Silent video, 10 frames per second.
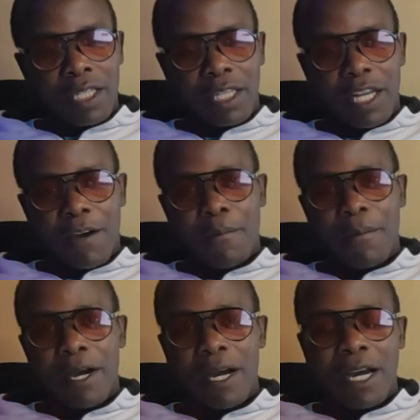
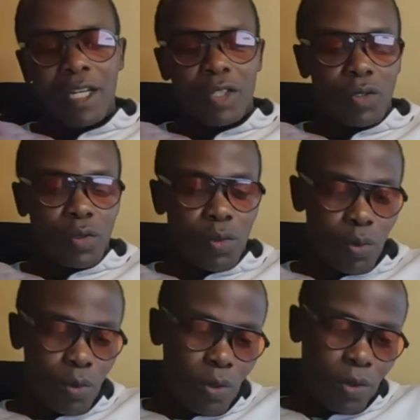Number
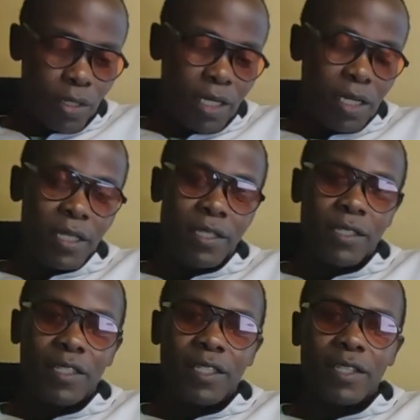two on the
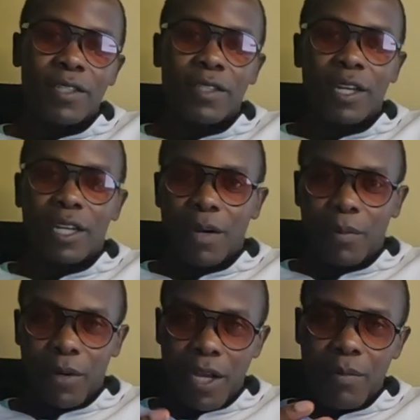list is an
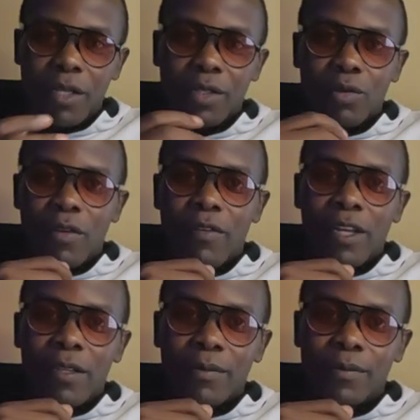upcoming
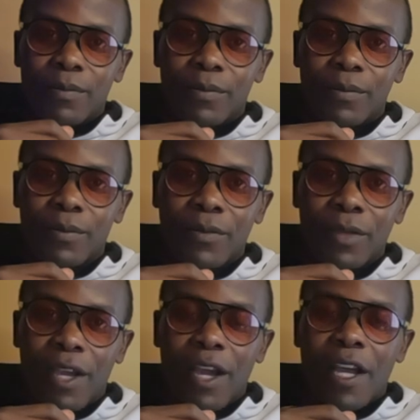traveler.
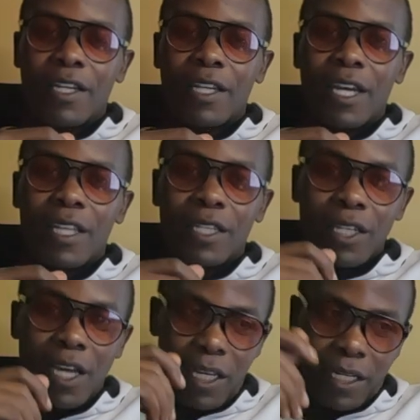And I
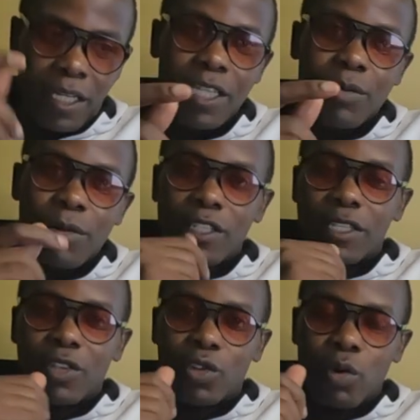rate him as
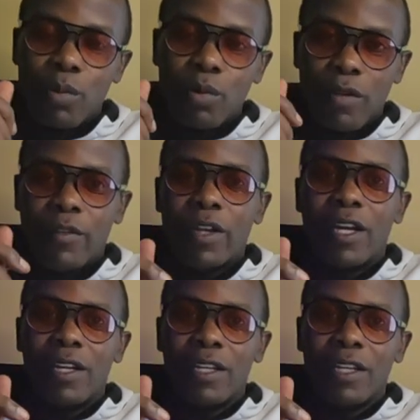the top
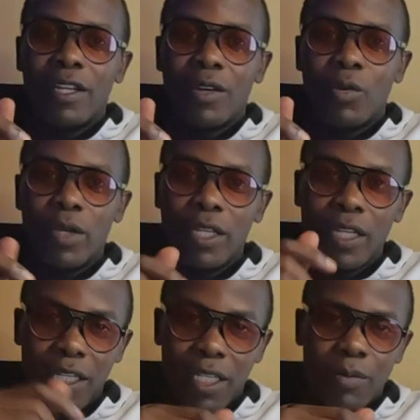traveler. We
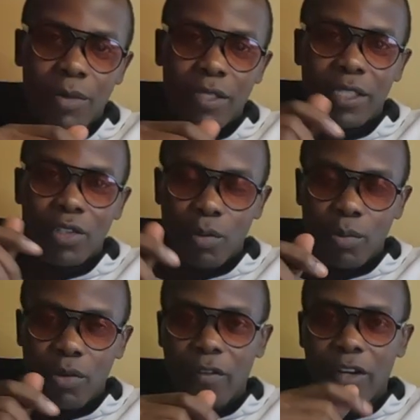rate him as the
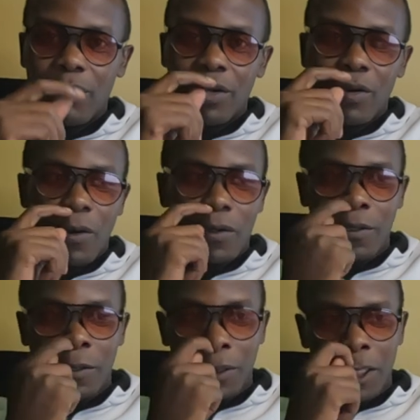top traveler
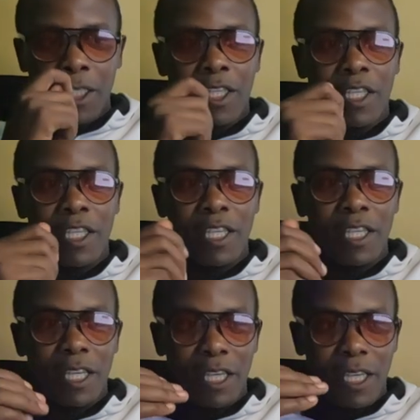because
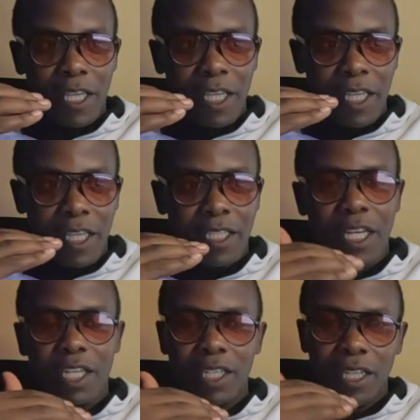he's
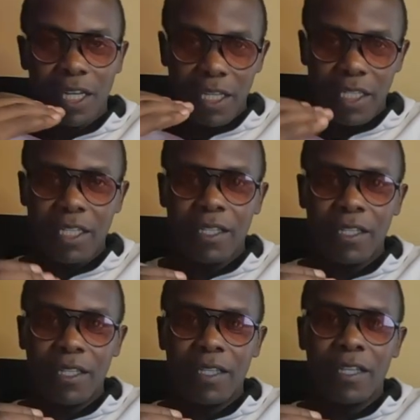articulated,